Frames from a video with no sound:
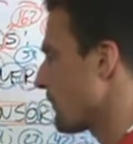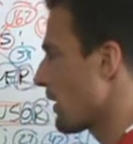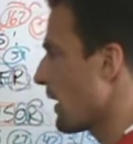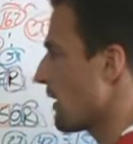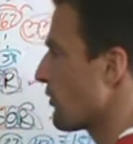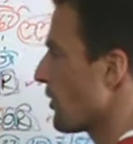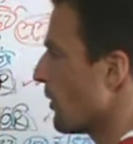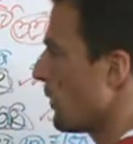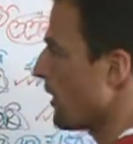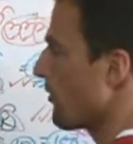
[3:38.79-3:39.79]
Okay,
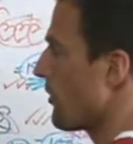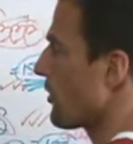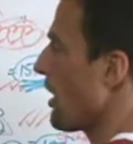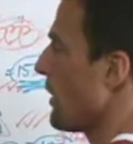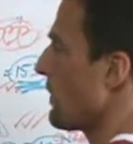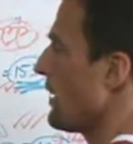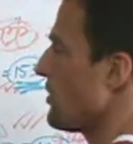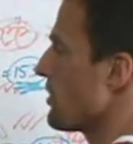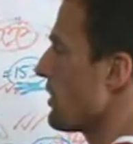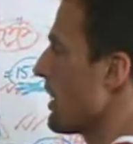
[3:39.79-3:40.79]
so what does this
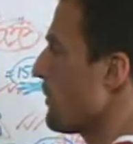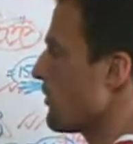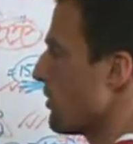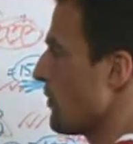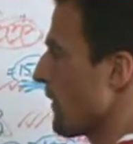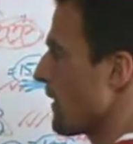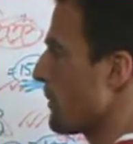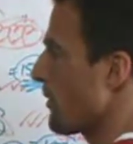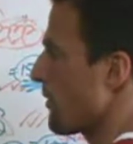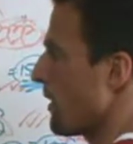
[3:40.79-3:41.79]
combination come to for the
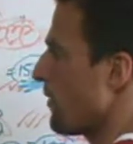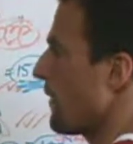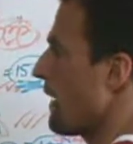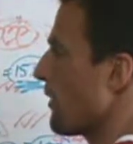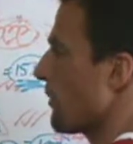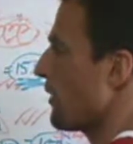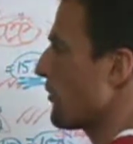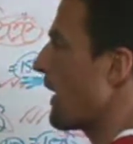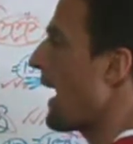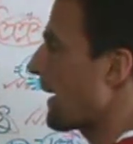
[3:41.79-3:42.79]
number three? Faith
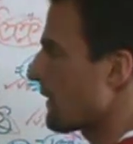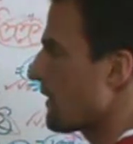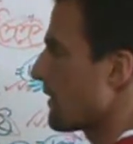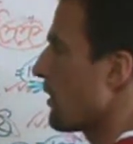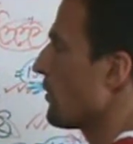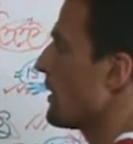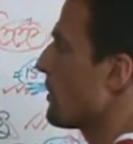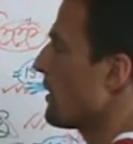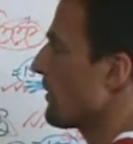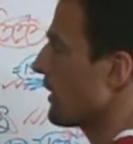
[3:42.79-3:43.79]
plus facts. It's totally
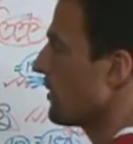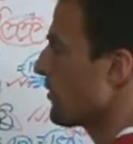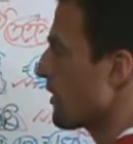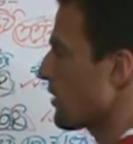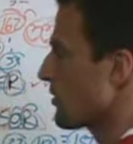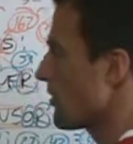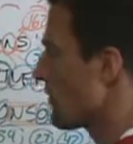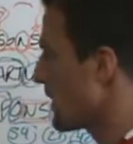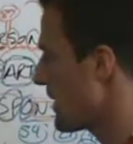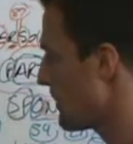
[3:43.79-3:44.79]
perfectly structured
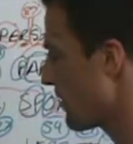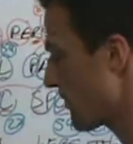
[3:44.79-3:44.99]
for the number